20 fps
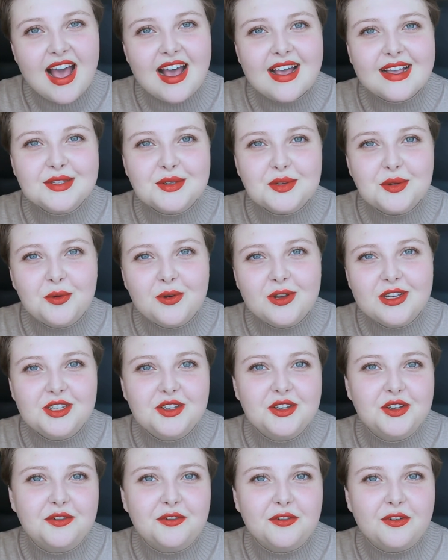As
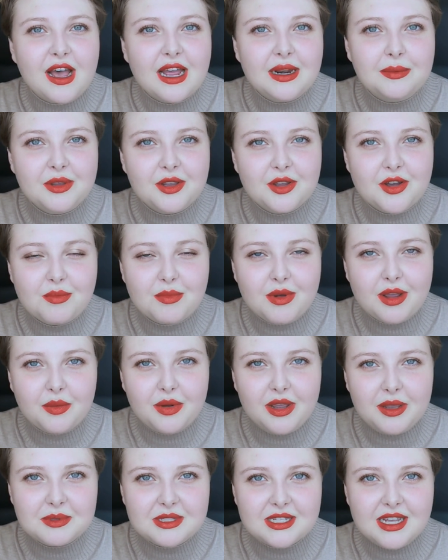always, you can find me on my
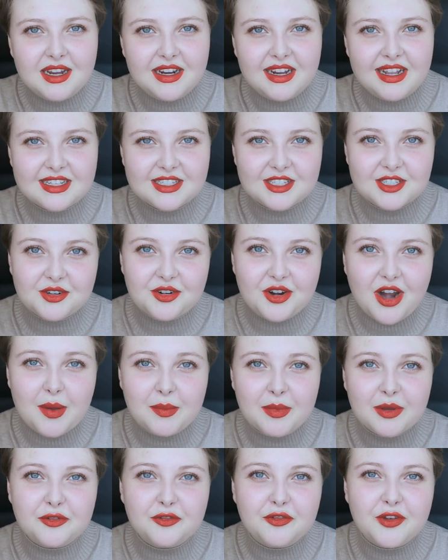website,
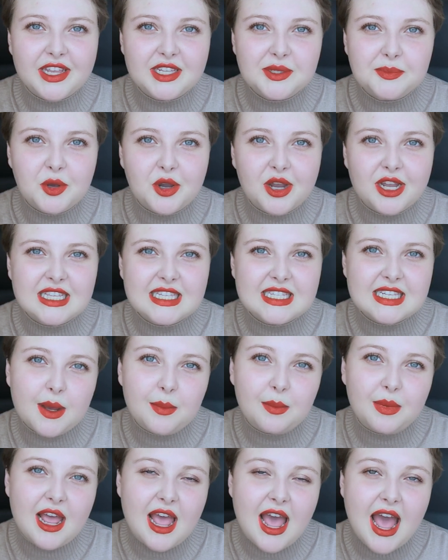Instagram, Facebook,
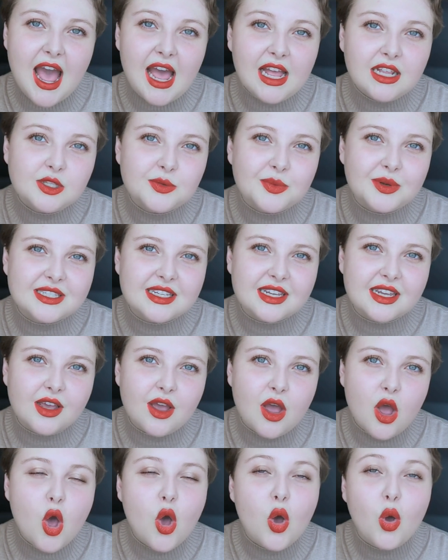Tumblr, and
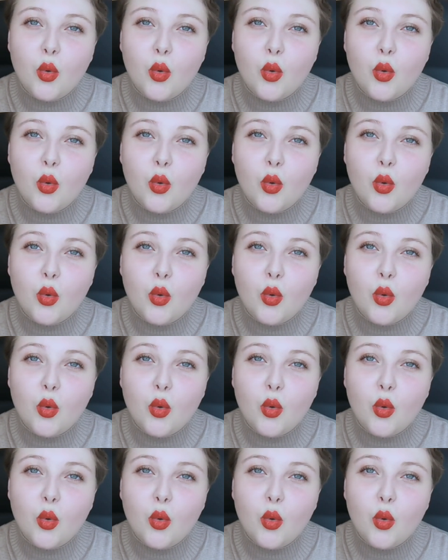Twitter.